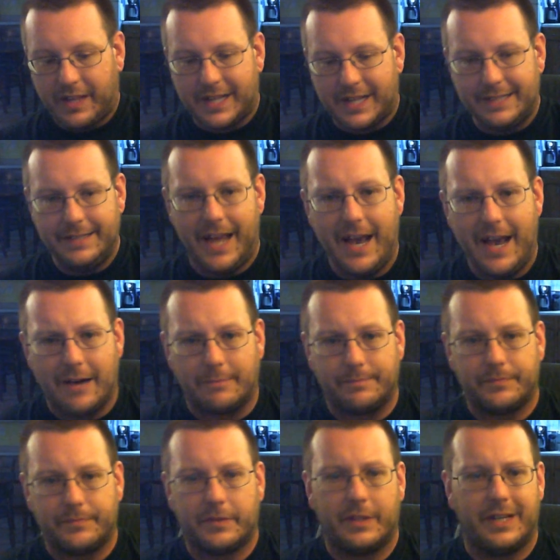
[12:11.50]
Now,
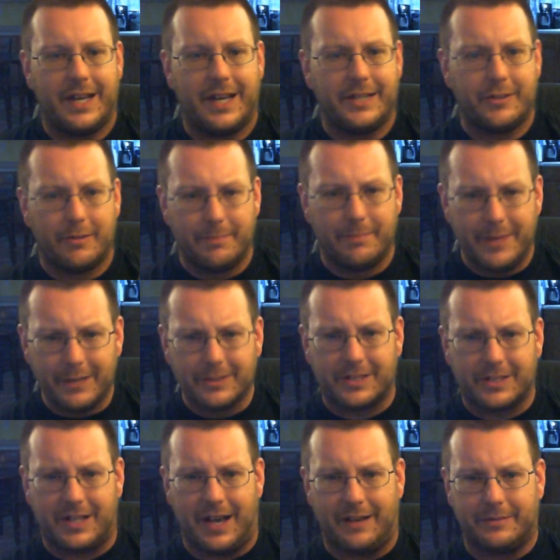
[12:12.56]
the Nitro Milk
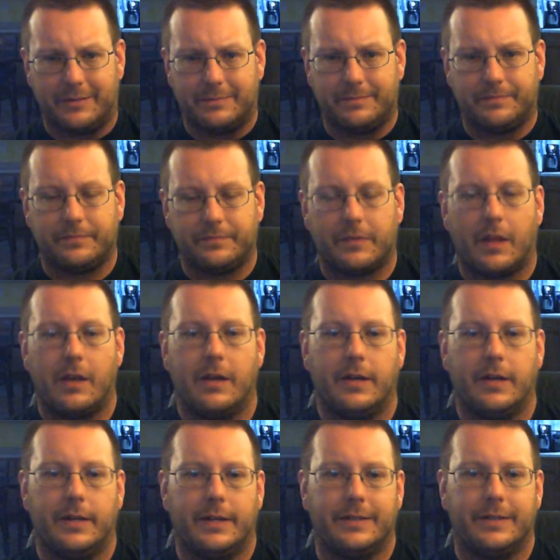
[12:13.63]
Stout.
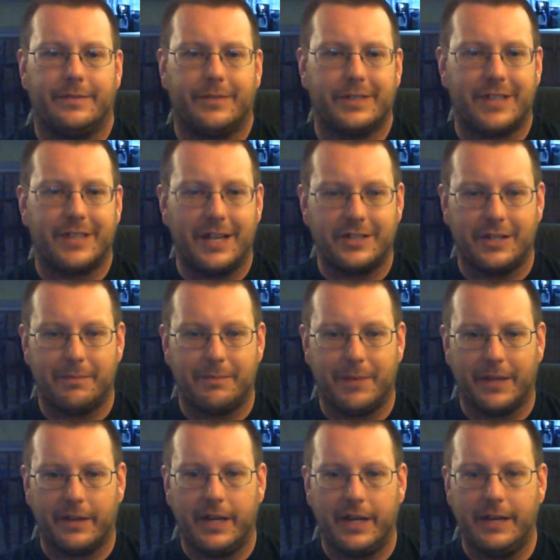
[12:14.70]
For
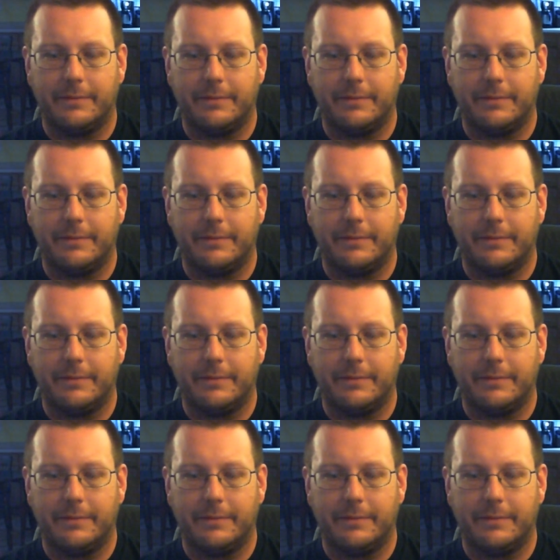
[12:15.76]
sessionability,